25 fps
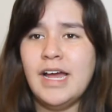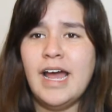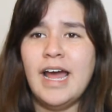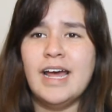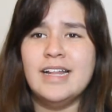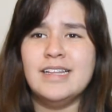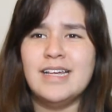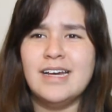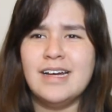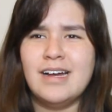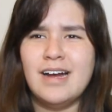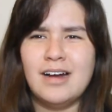
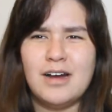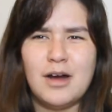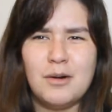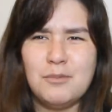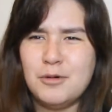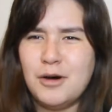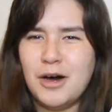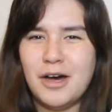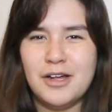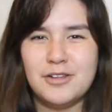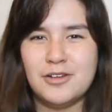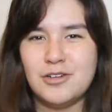and like a
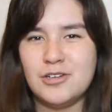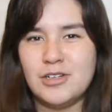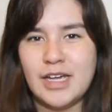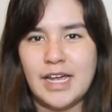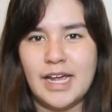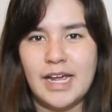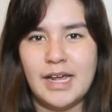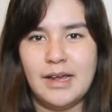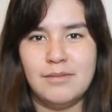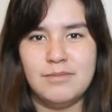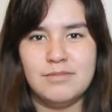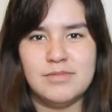couple other
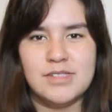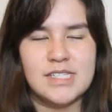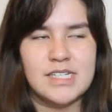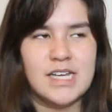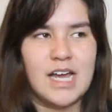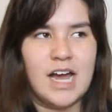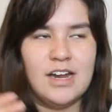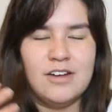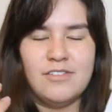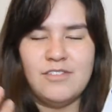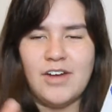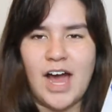games
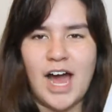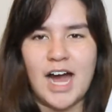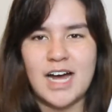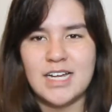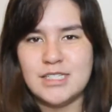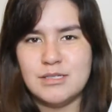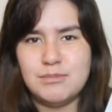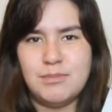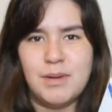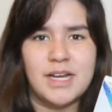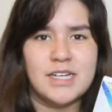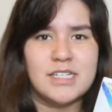kind of
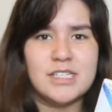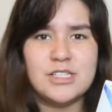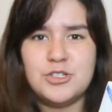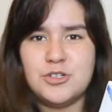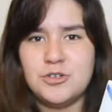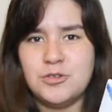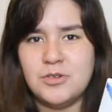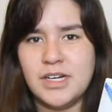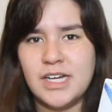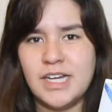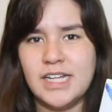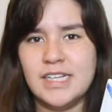aspects
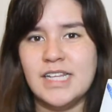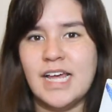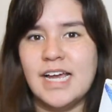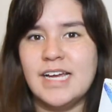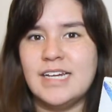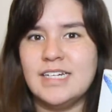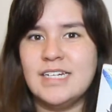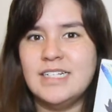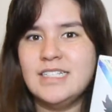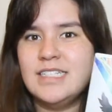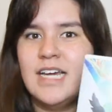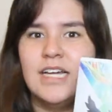to it,
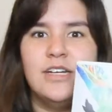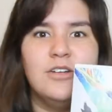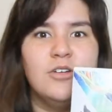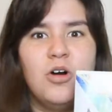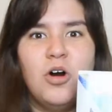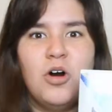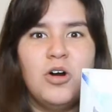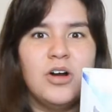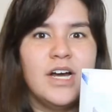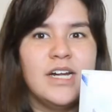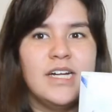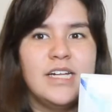like
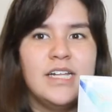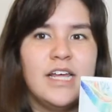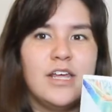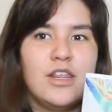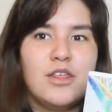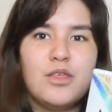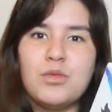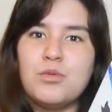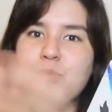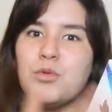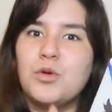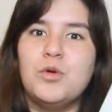Nintendo kind of like
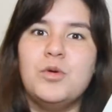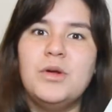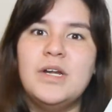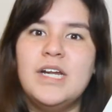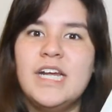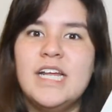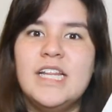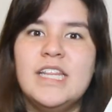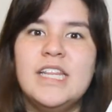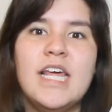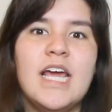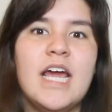threw it
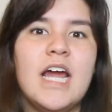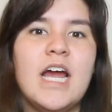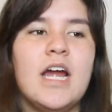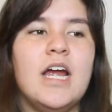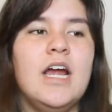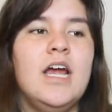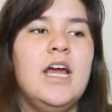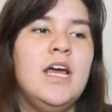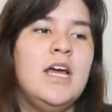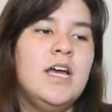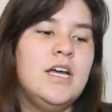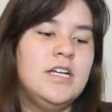in
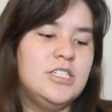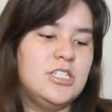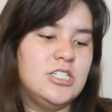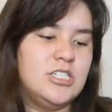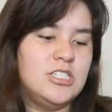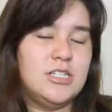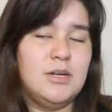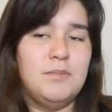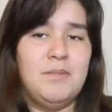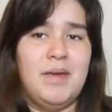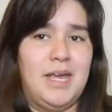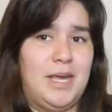there
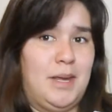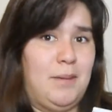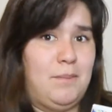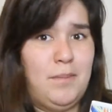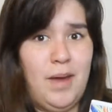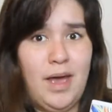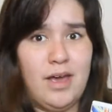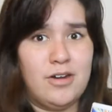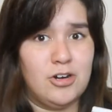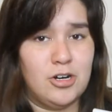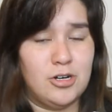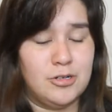just to make it
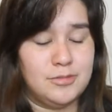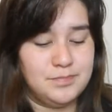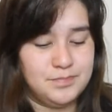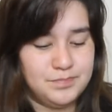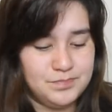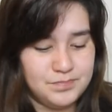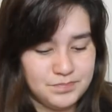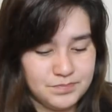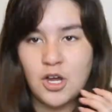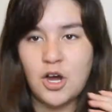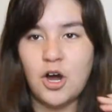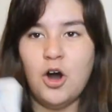better.
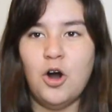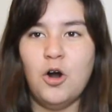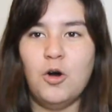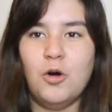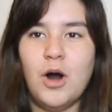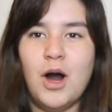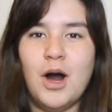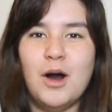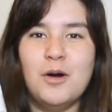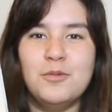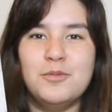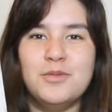
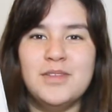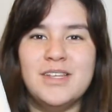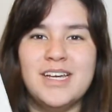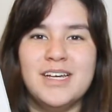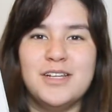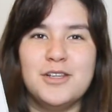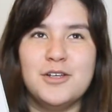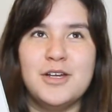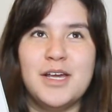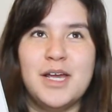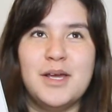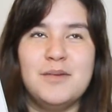Oh, the
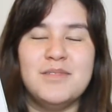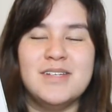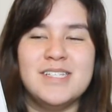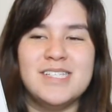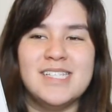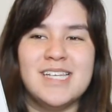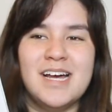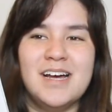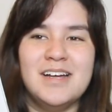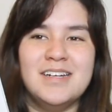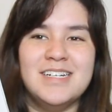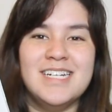other game
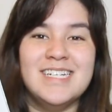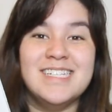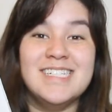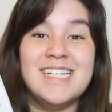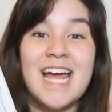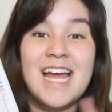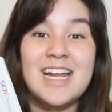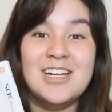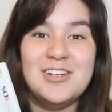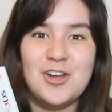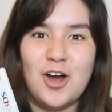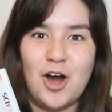is
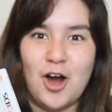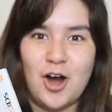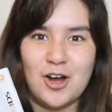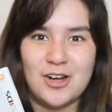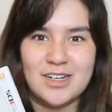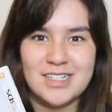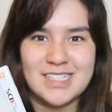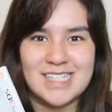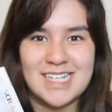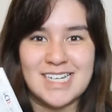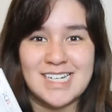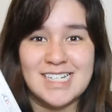
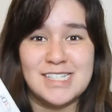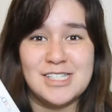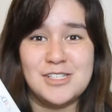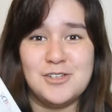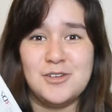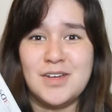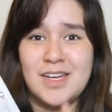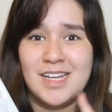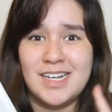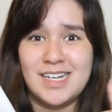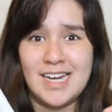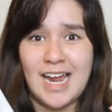Nintendogs, because
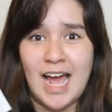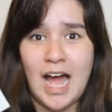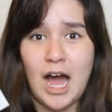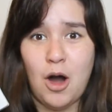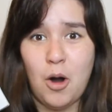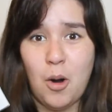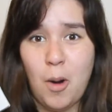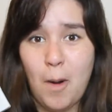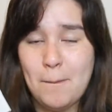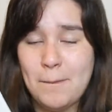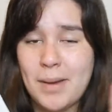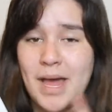you can
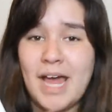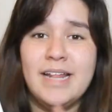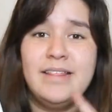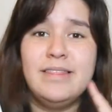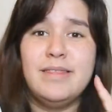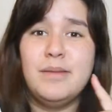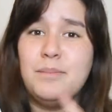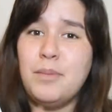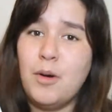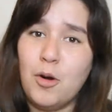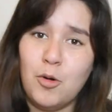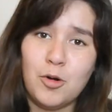now
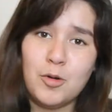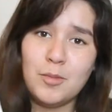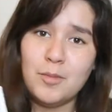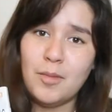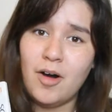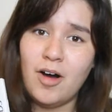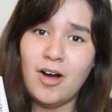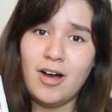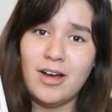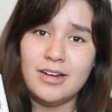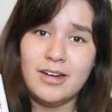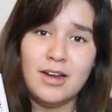pet the
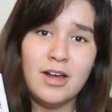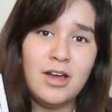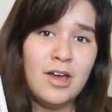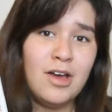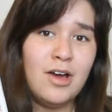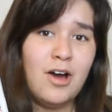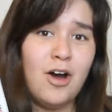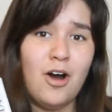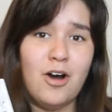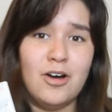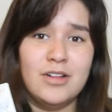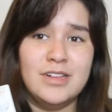Pokemon
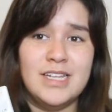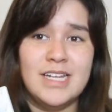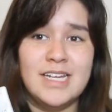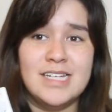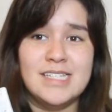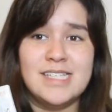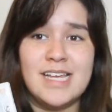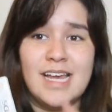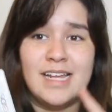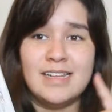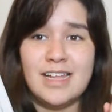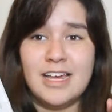on
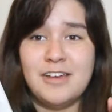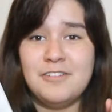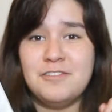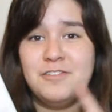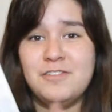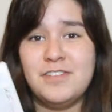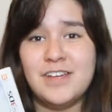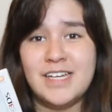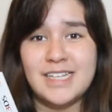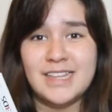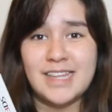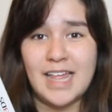this and like
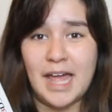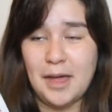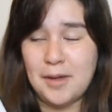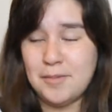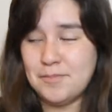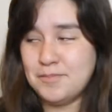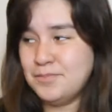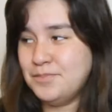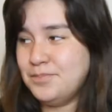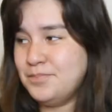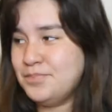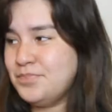feed
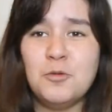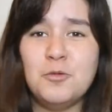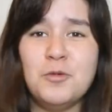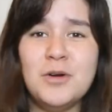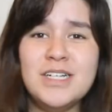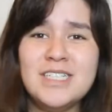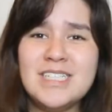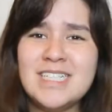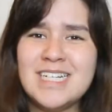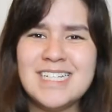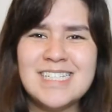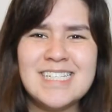them,
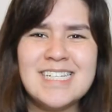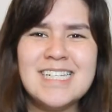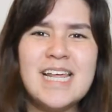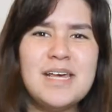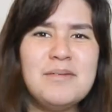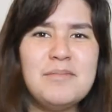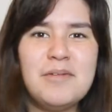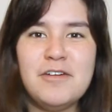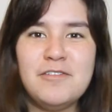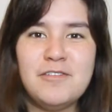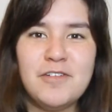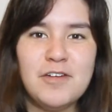which isn't
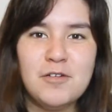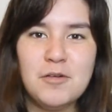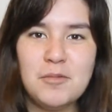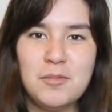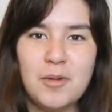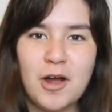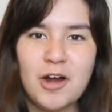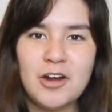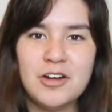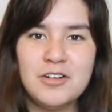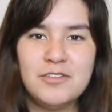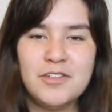like my favorite
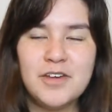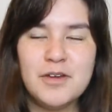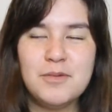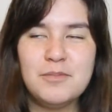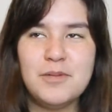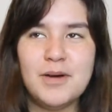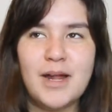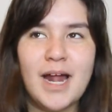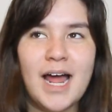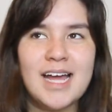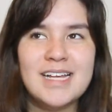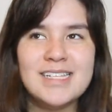part of
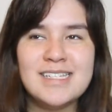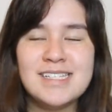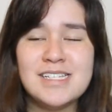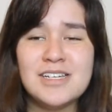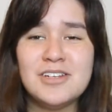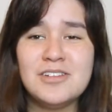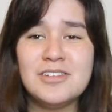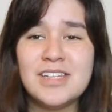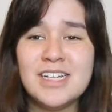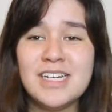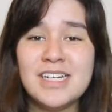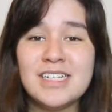it, but I
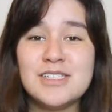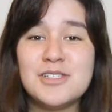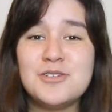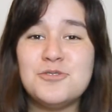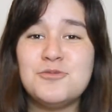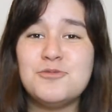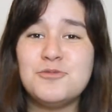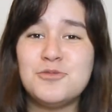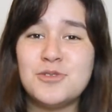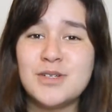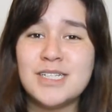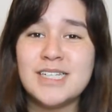still think it's
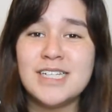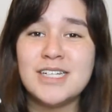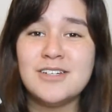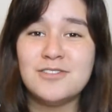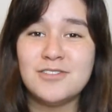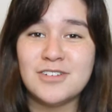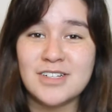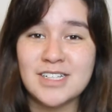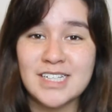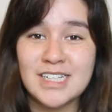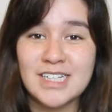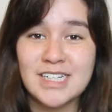a
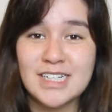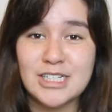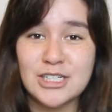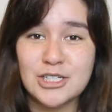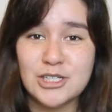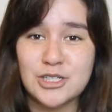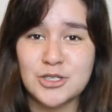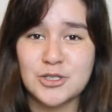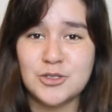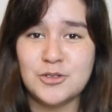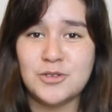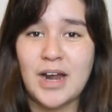really
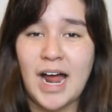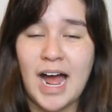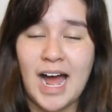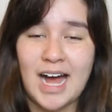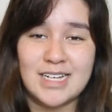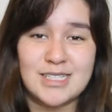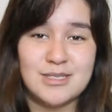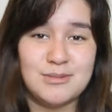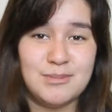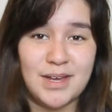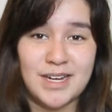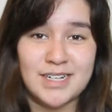cute
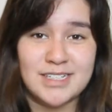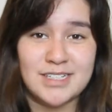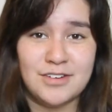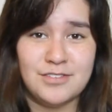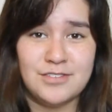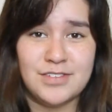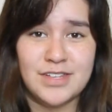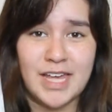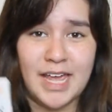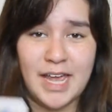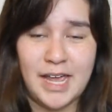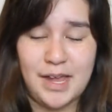aspect
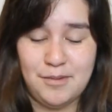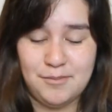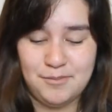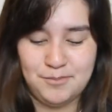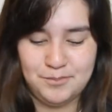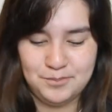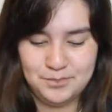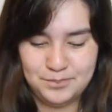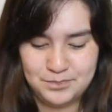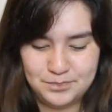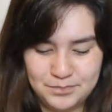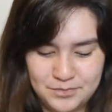of the
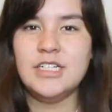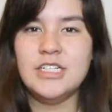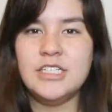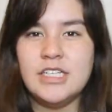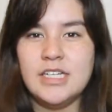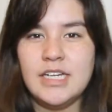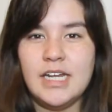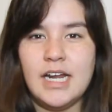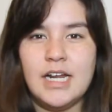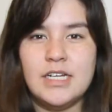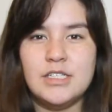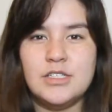game. I just
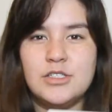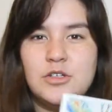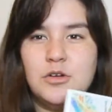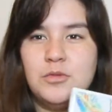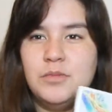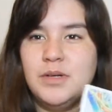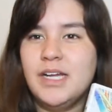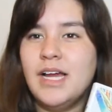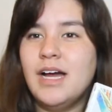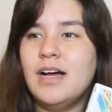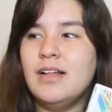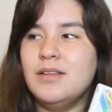think it has
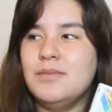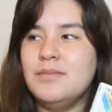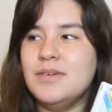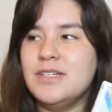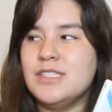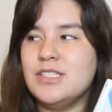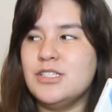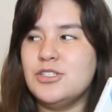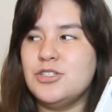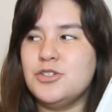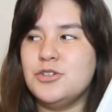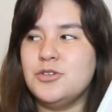so many
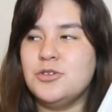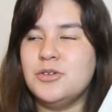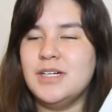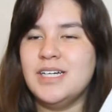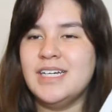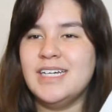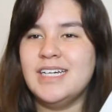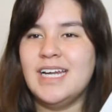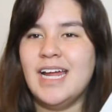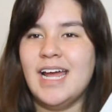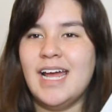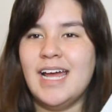elements to
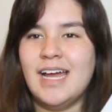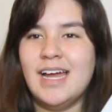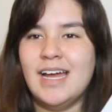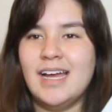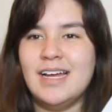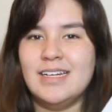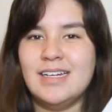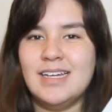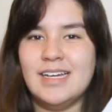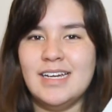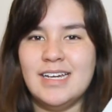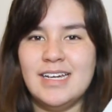it,
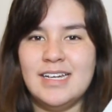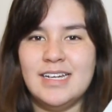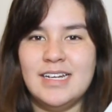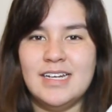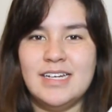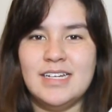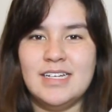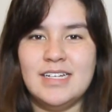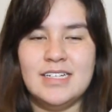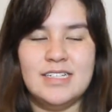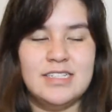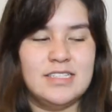and it
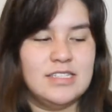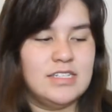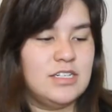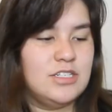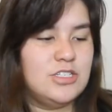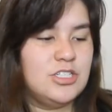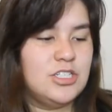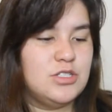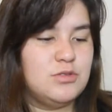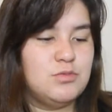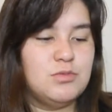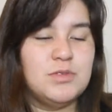
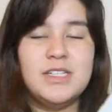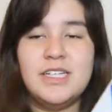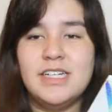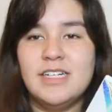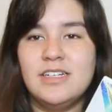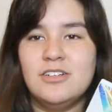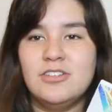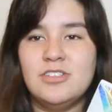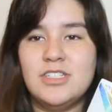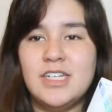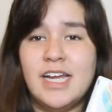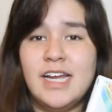is just really
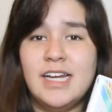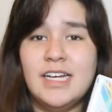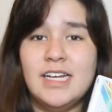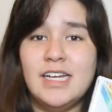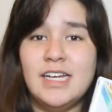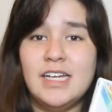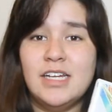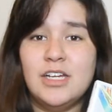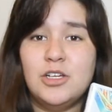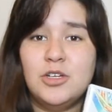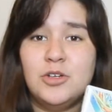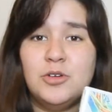
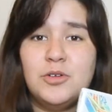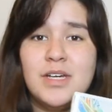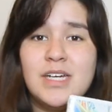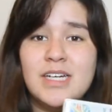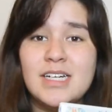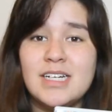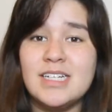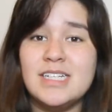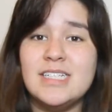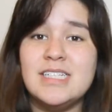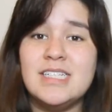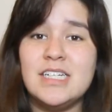entertaining. You
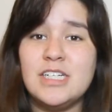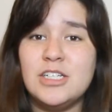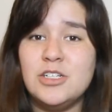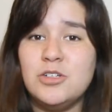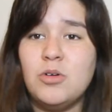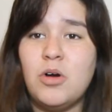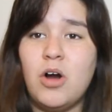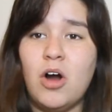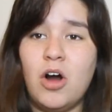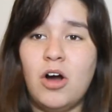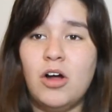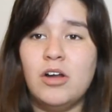can
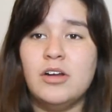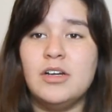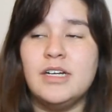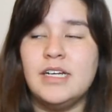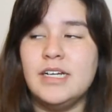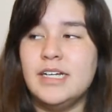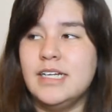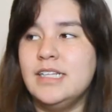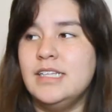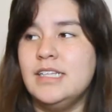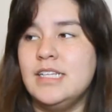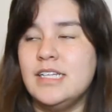continue on
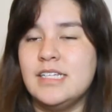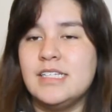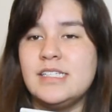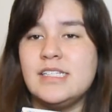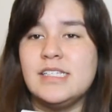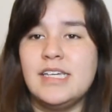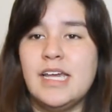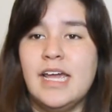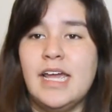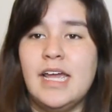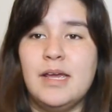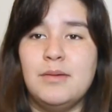in this
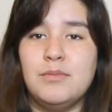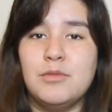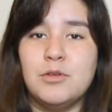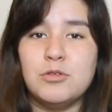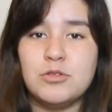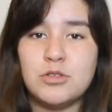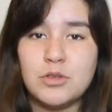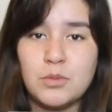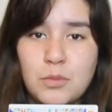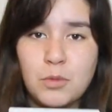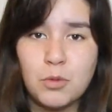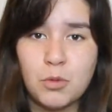game. There
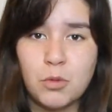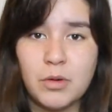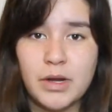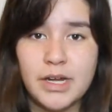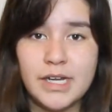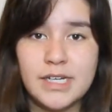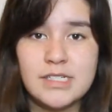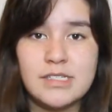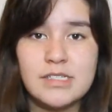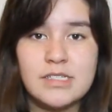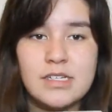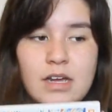was a
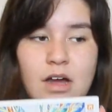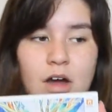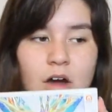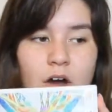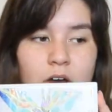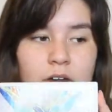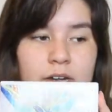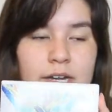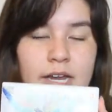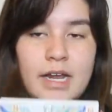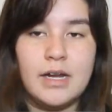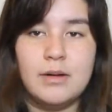point
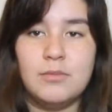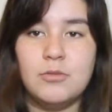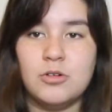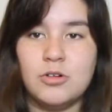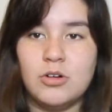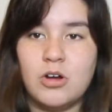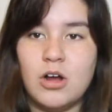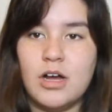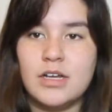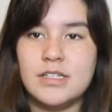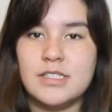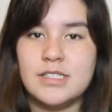on Animal
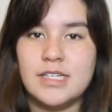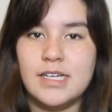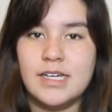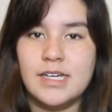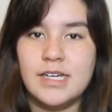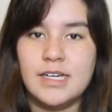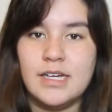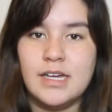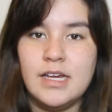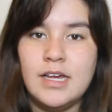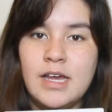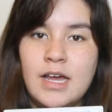
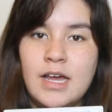Crossing,